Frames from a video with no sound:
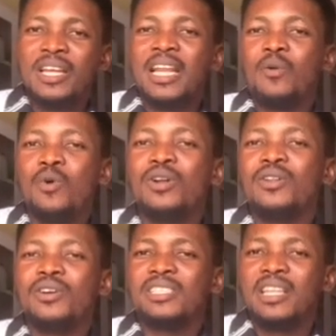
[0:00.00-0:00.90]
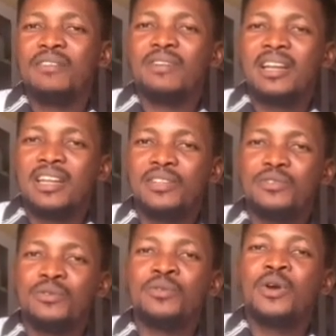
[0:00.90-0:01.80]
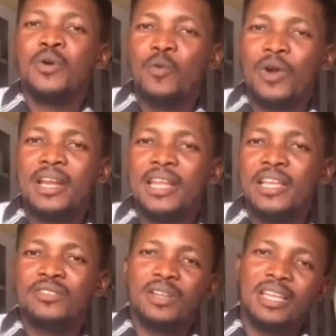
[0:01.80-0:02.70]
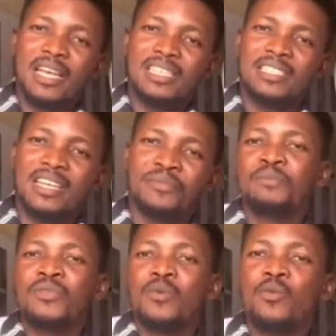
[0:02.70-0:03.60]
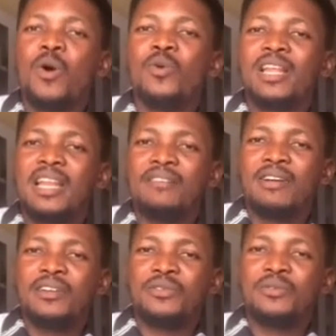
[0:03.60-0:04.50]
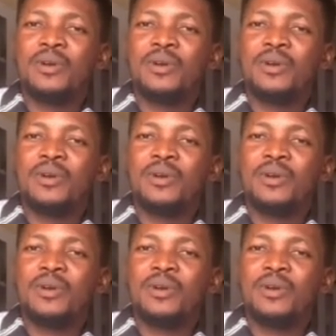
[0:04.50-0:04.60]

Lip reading: Now, what does the liver really do when the insulin gets there? What would the liver do?